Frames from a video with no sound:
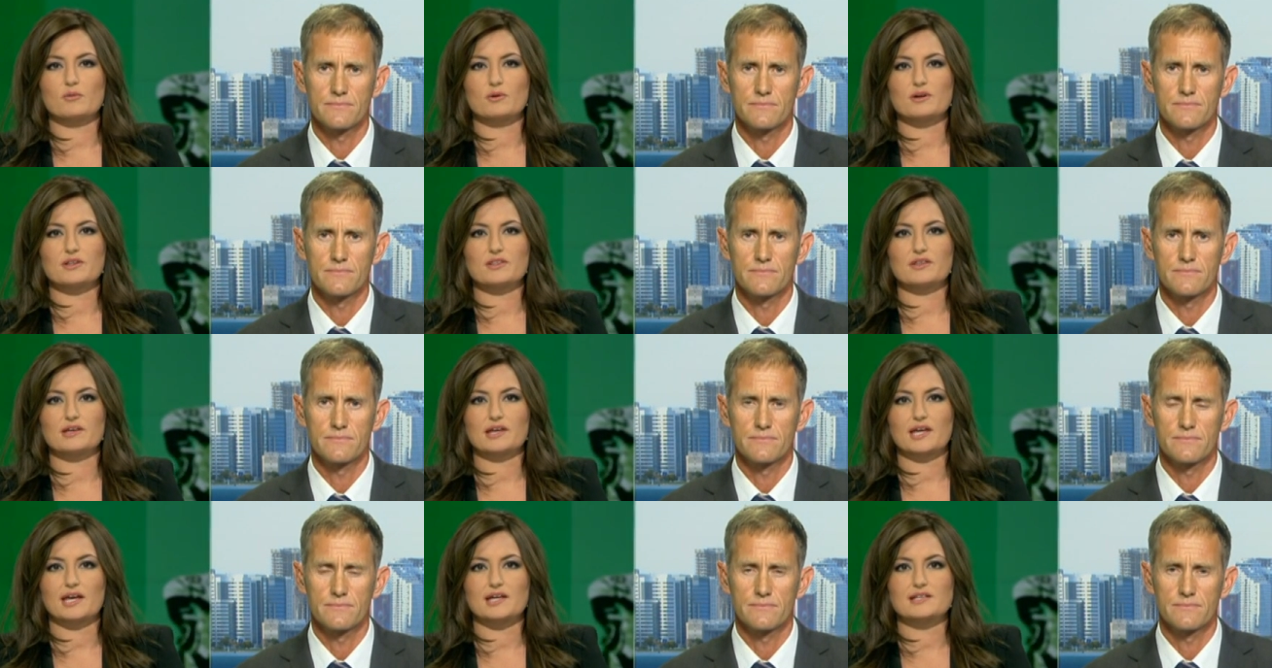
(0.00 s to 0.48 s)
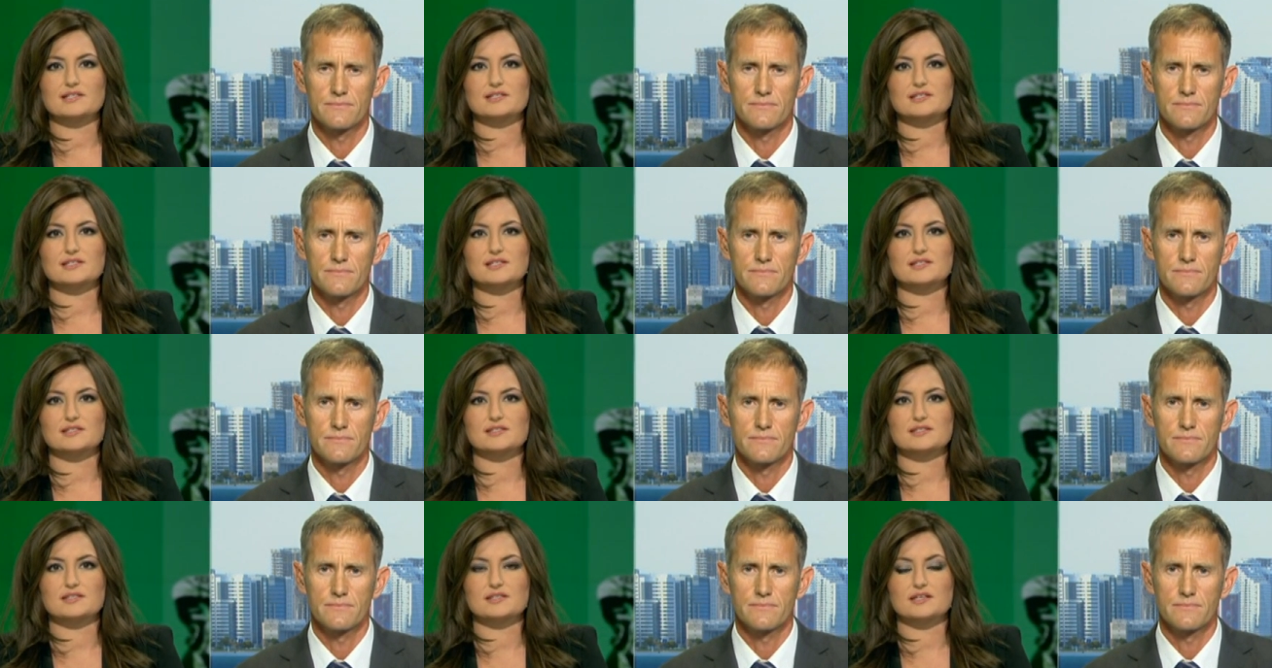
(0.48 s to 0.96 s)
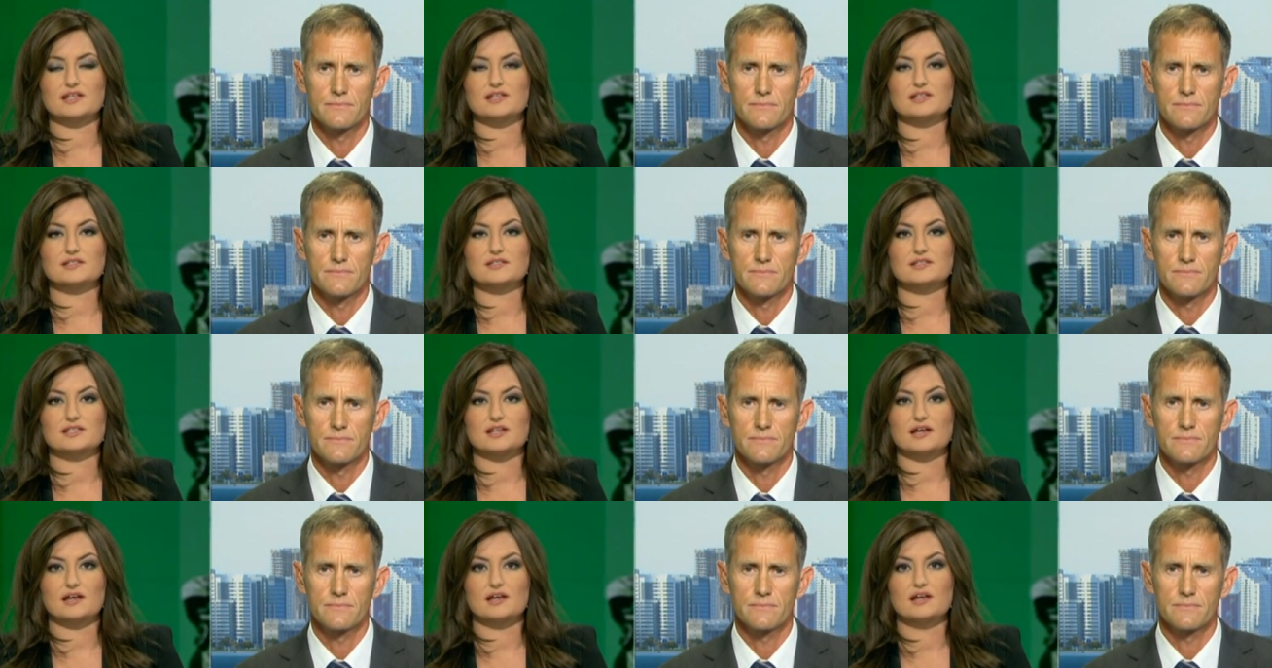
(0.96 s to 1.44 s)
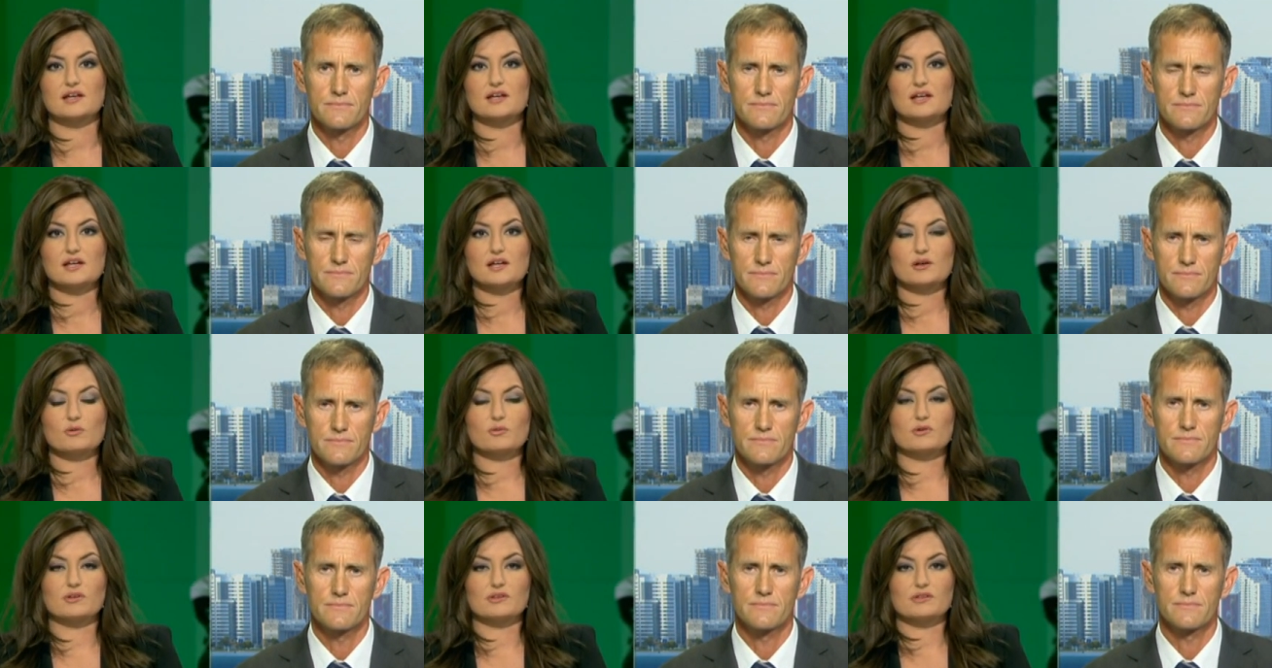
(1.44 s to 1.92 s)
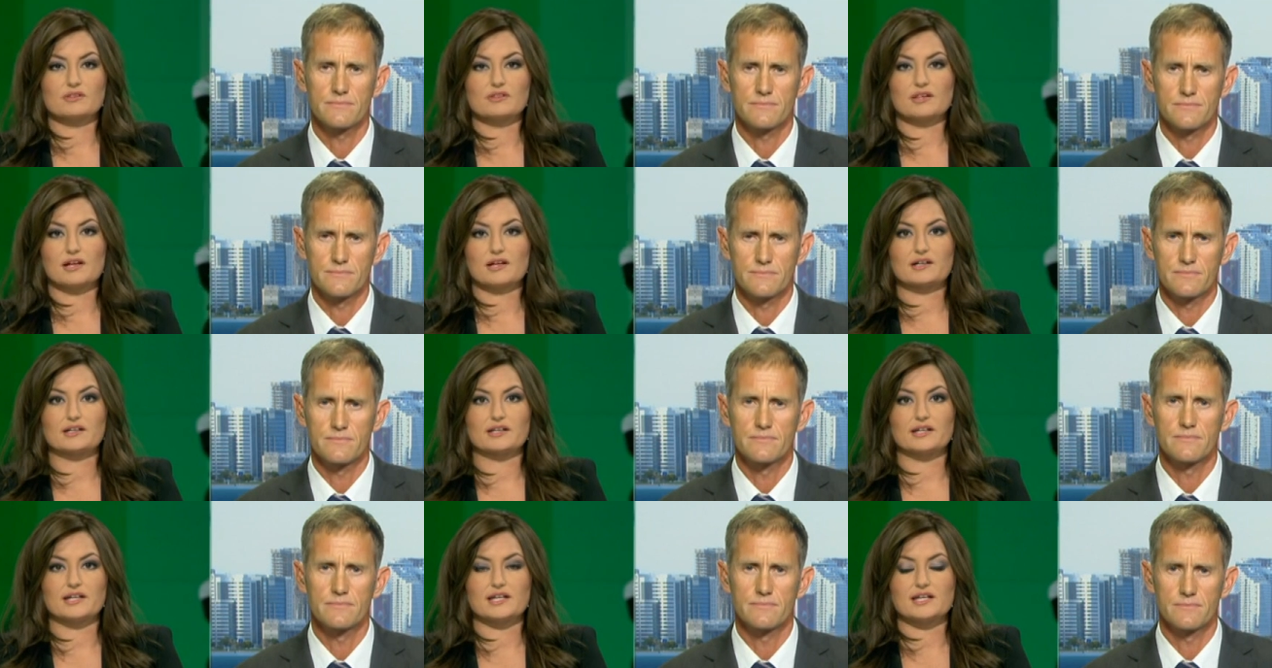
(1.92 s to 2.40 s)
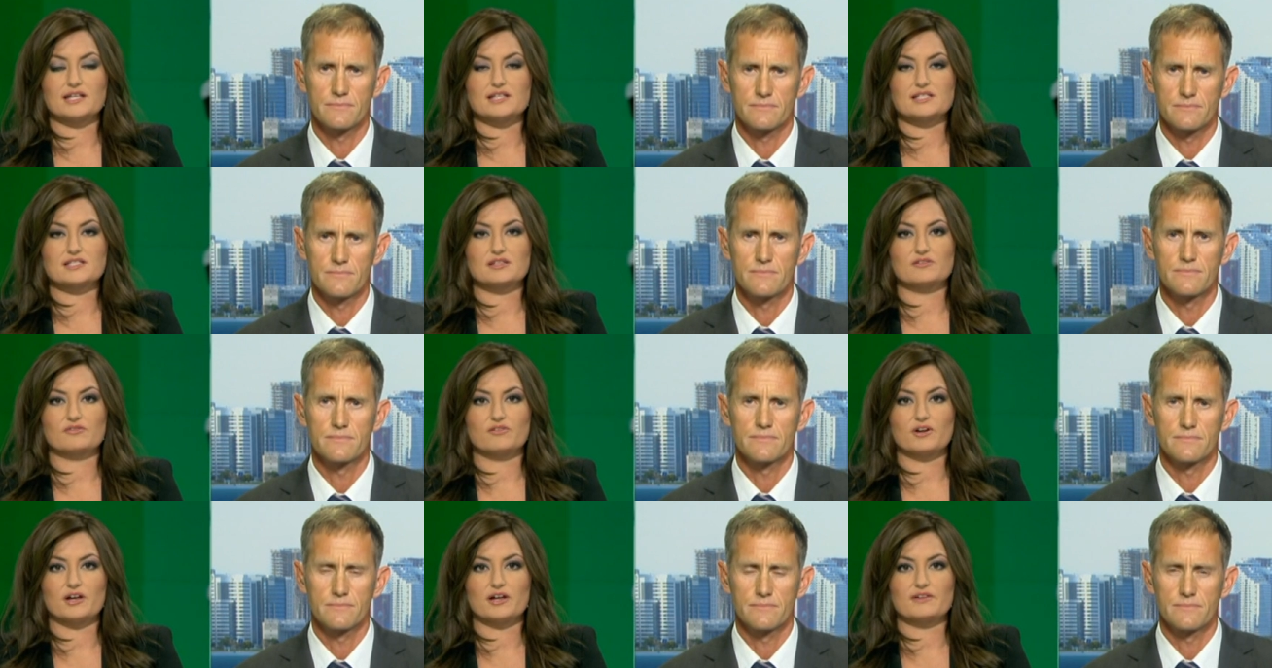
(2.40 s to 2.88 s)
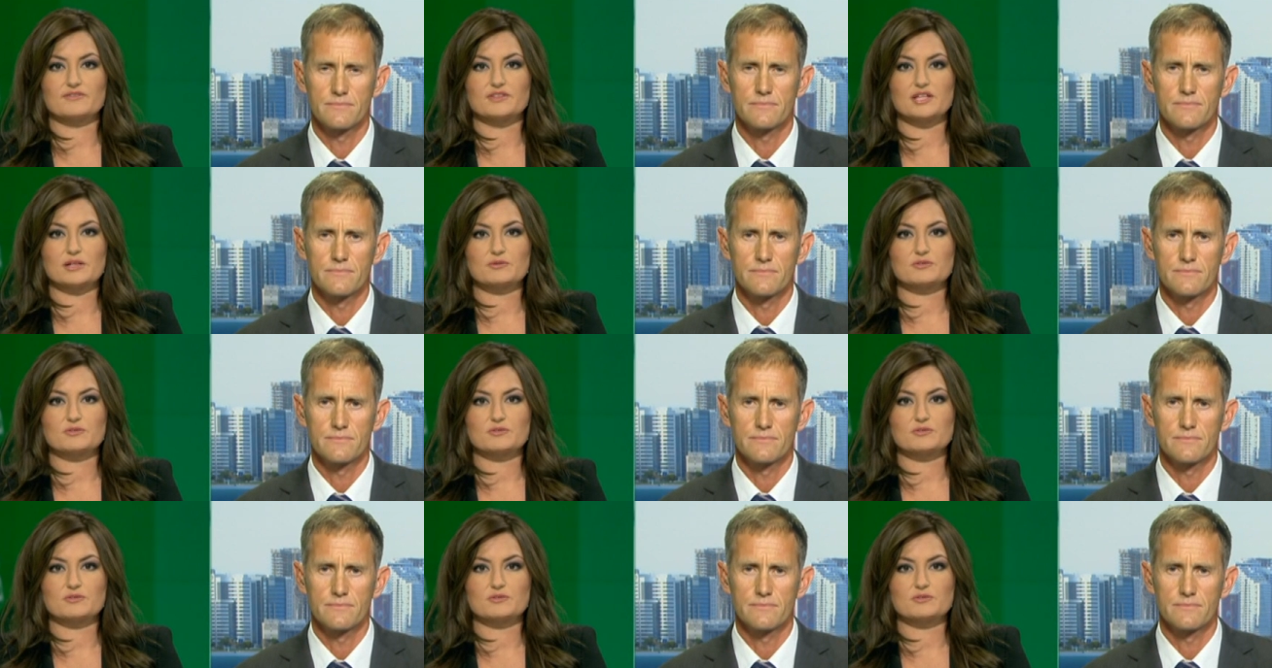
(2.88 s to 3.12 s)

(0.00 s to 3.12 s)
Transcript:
Speaker 1: one of the cases that, uh, well, luckily he survived.